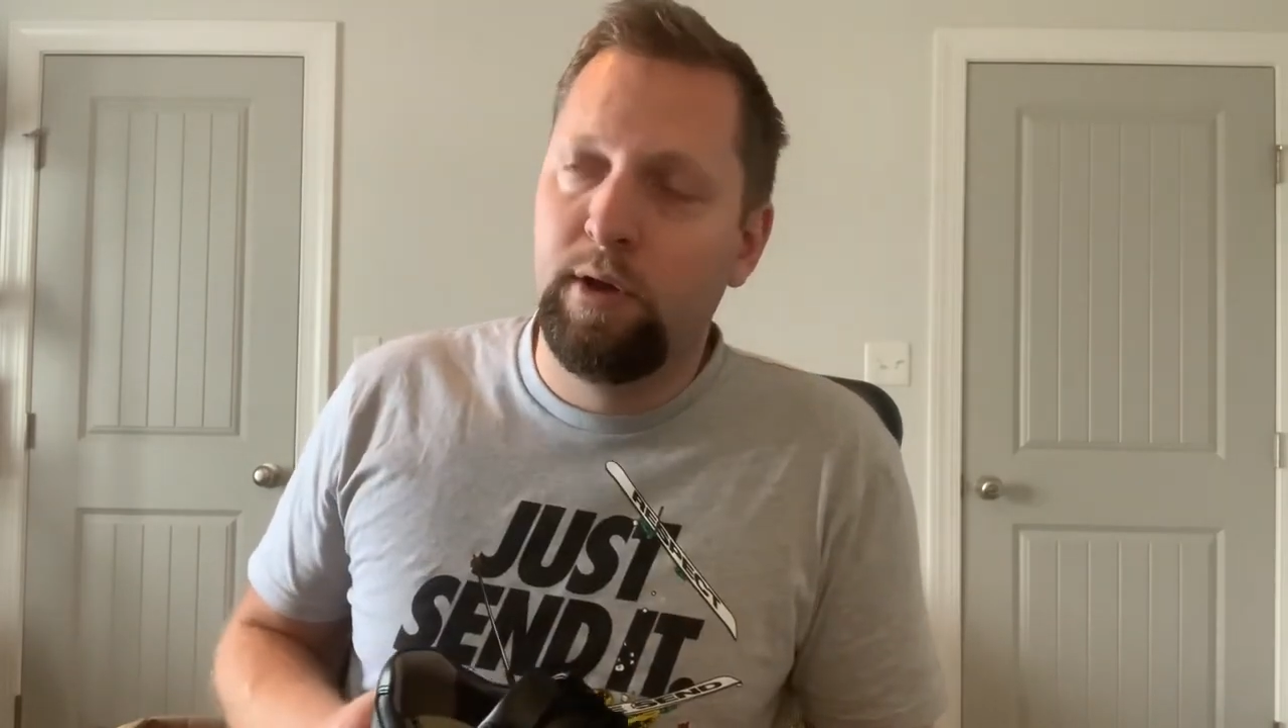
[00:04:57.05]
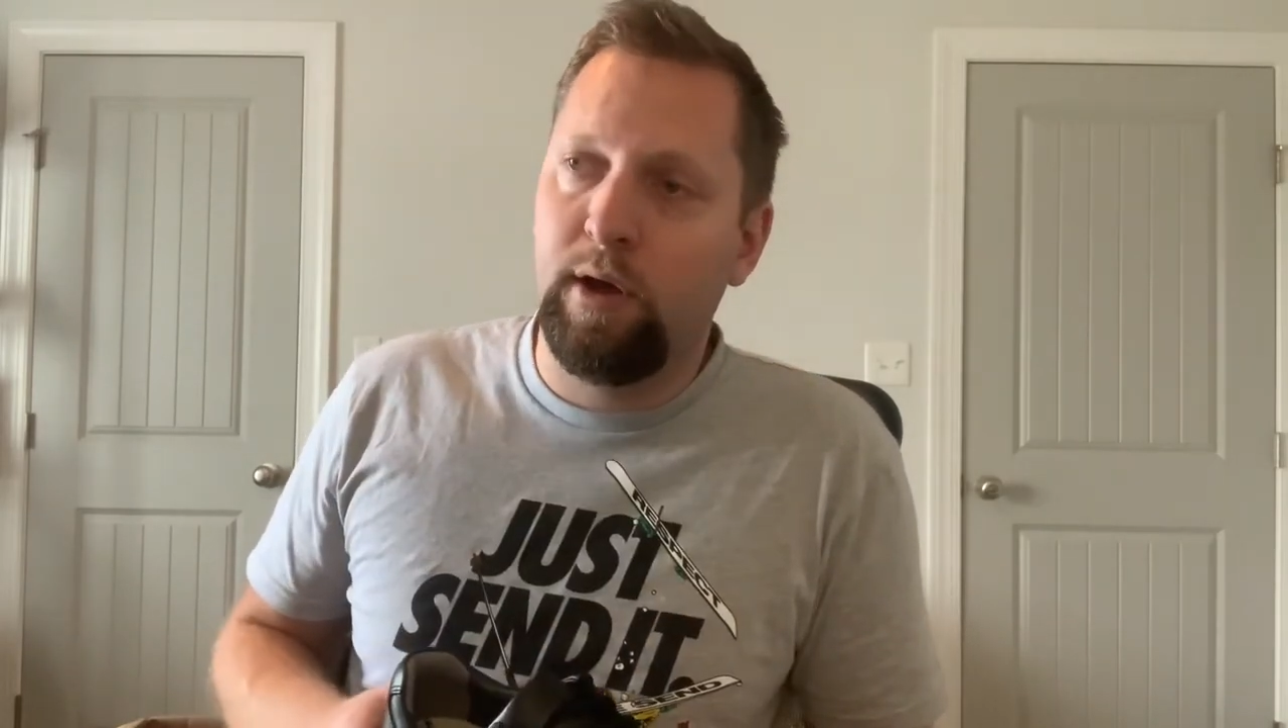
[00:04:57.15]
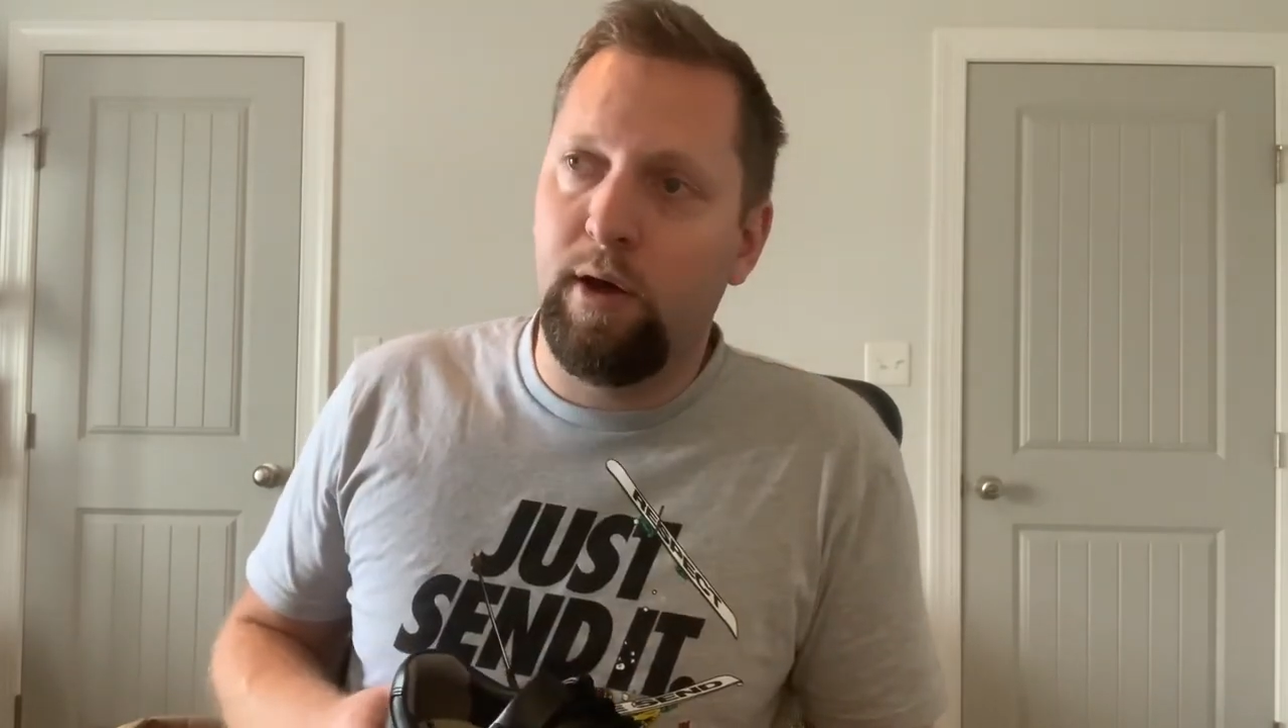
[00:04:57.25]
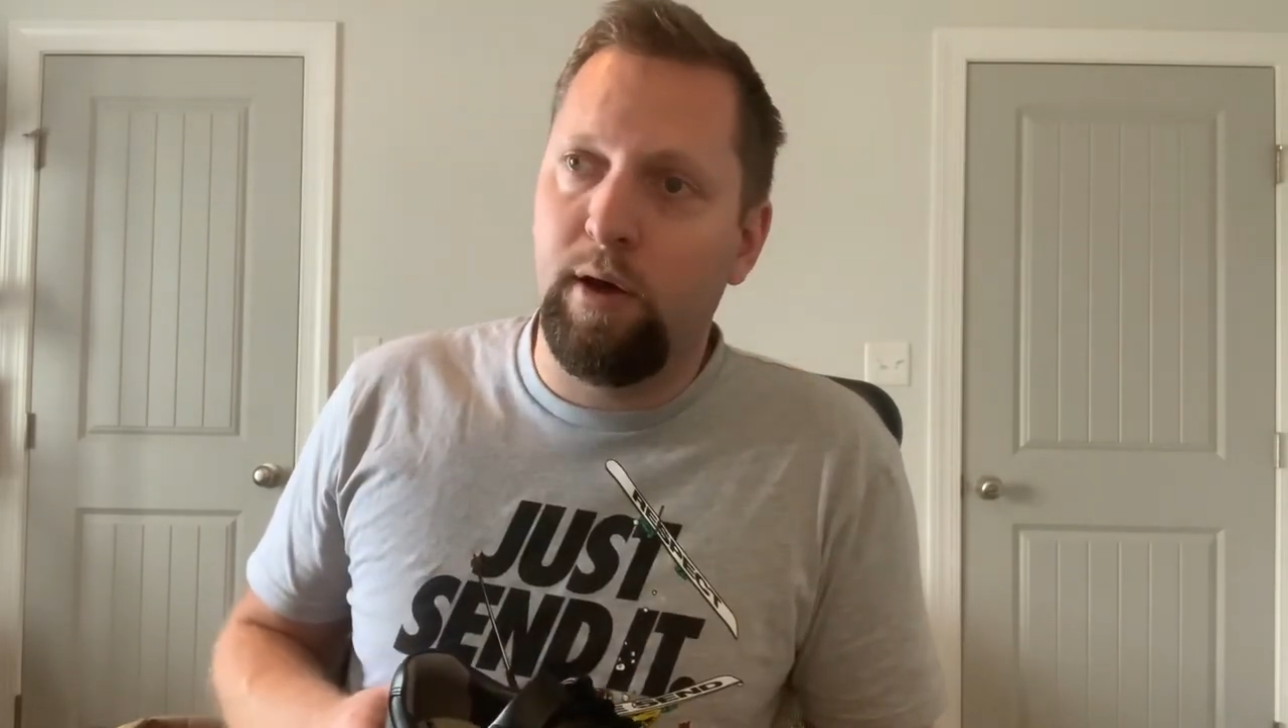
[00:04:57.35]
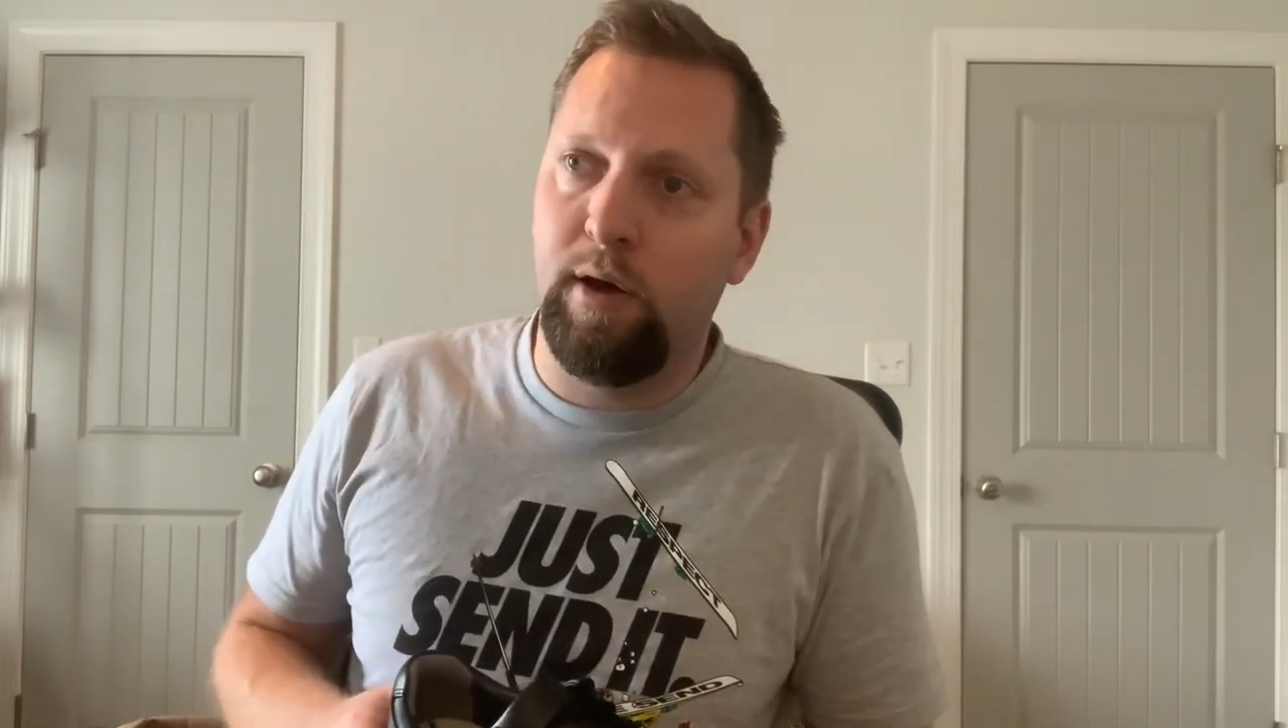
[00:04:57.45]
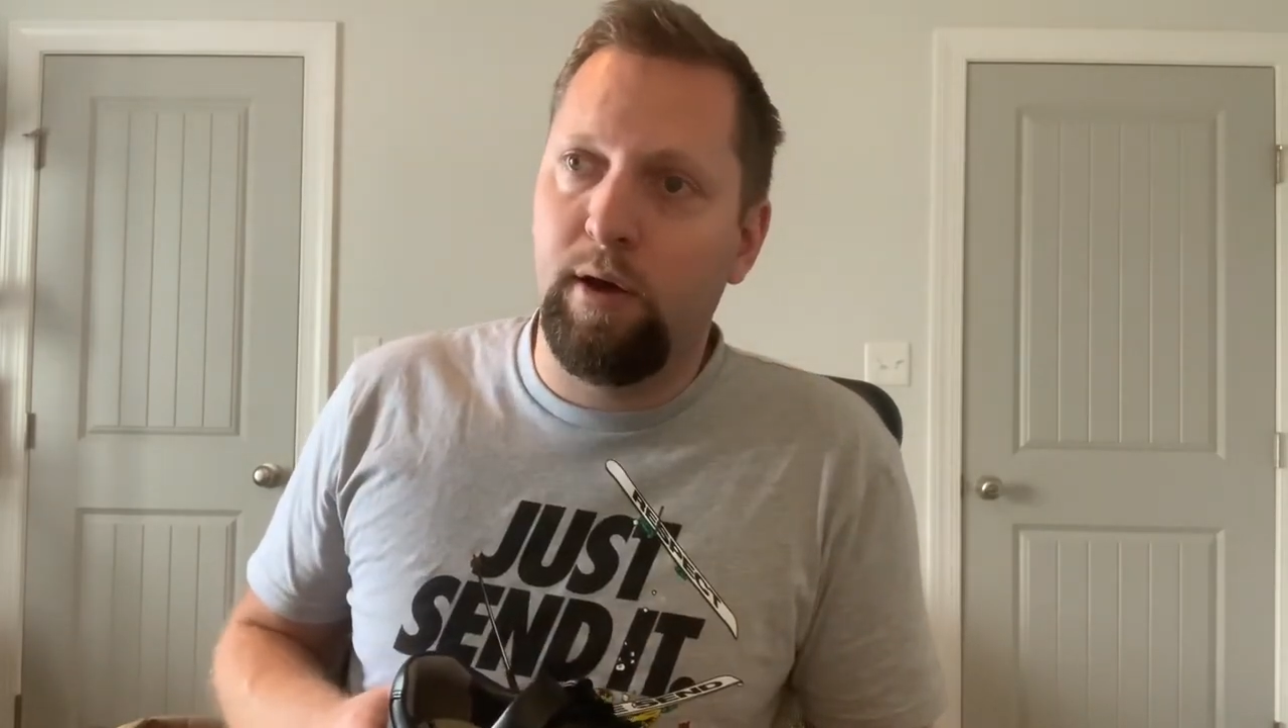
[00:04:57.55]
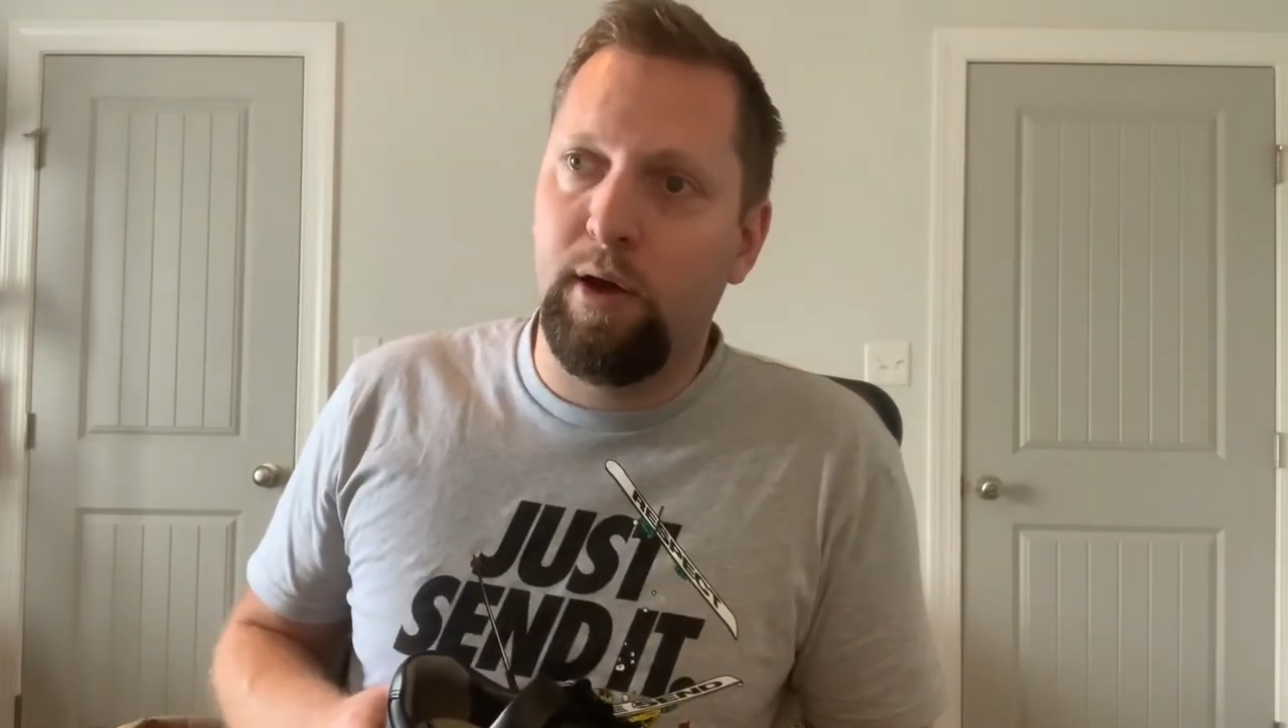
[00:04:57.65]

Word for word: Uh, I